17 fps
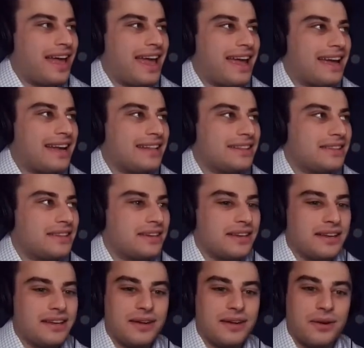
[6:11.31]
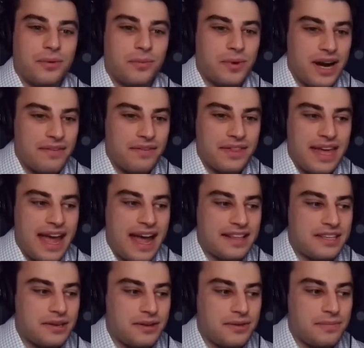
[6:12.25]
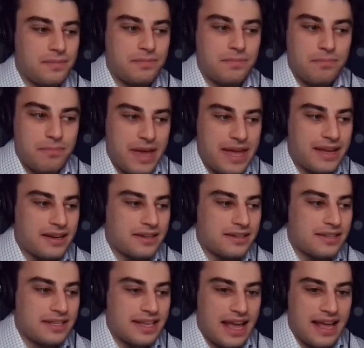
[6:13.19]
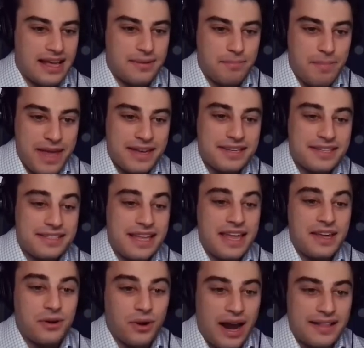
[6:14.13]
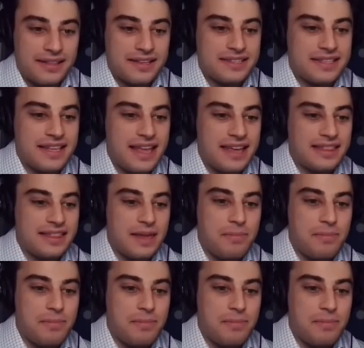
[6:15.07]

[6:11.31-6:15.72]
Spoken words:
And whenever they had to make a stake or end a stake,